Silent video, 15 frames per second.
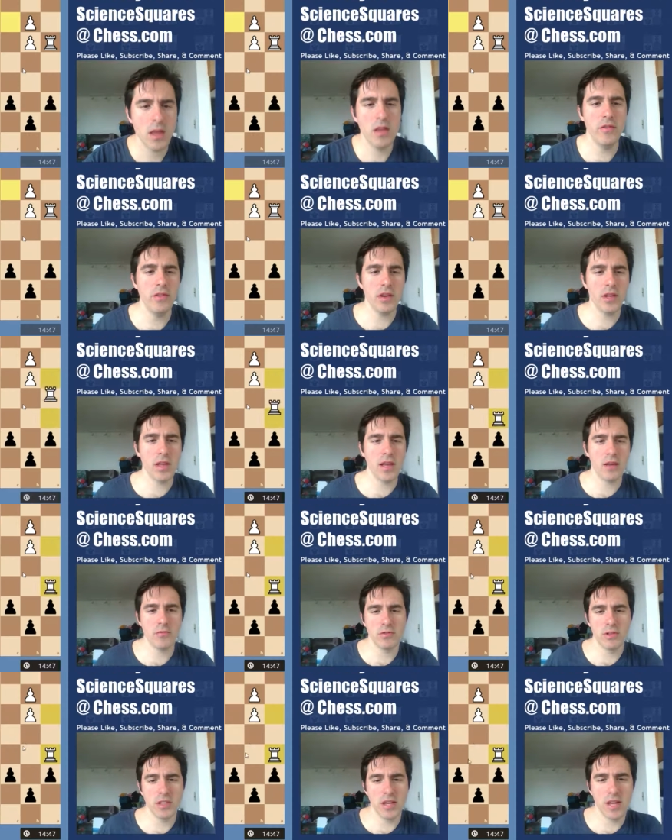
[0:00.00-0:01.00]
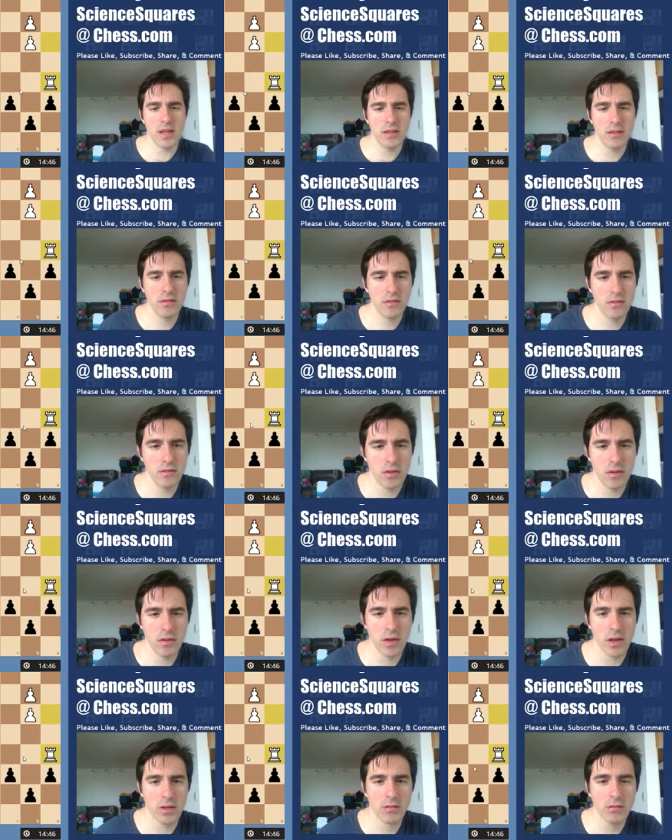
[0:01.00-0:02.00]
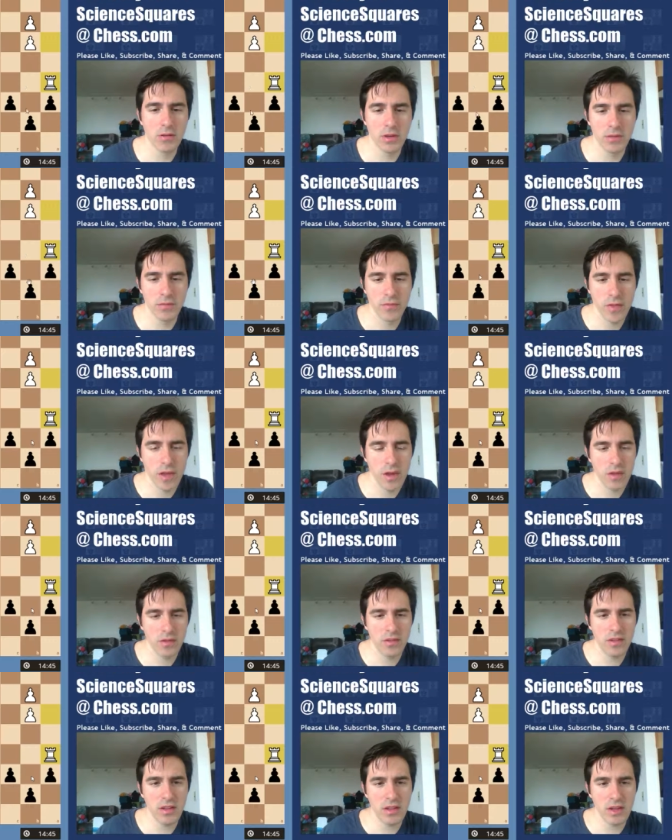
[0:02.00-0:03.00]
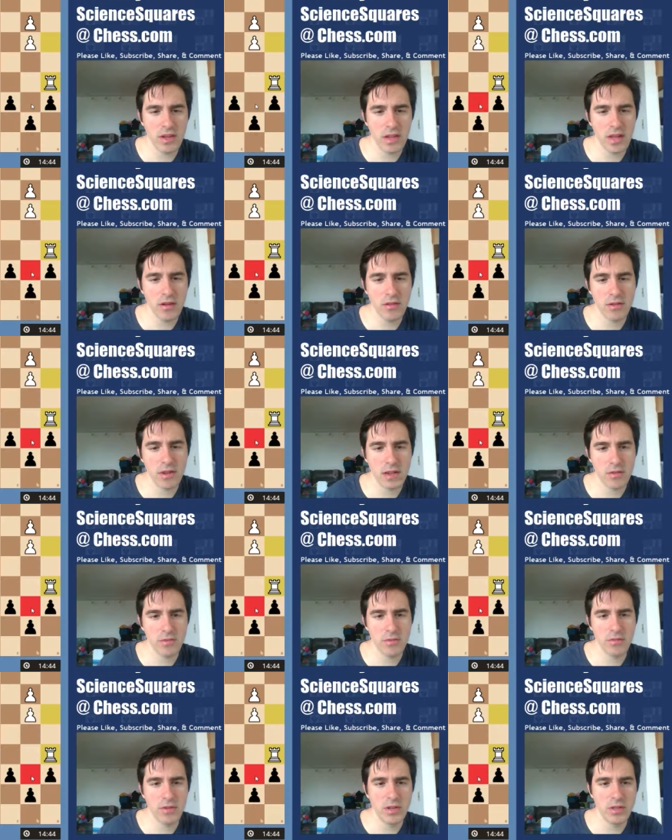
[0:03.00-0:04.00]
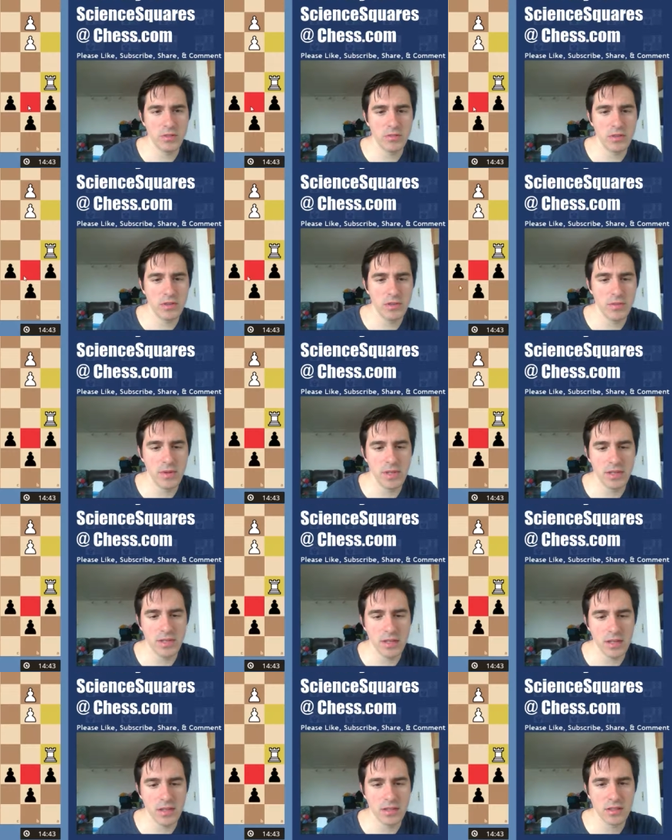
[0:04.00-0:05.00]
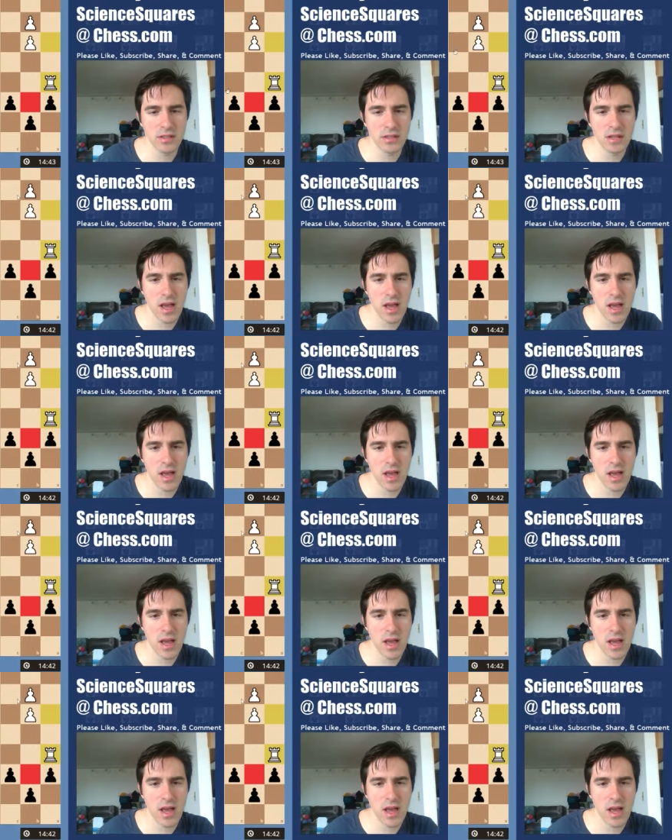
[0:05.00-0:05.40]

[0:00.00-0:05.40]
Even a counterattack. Okay, well, I was thinking a counterattack with bishop to b6.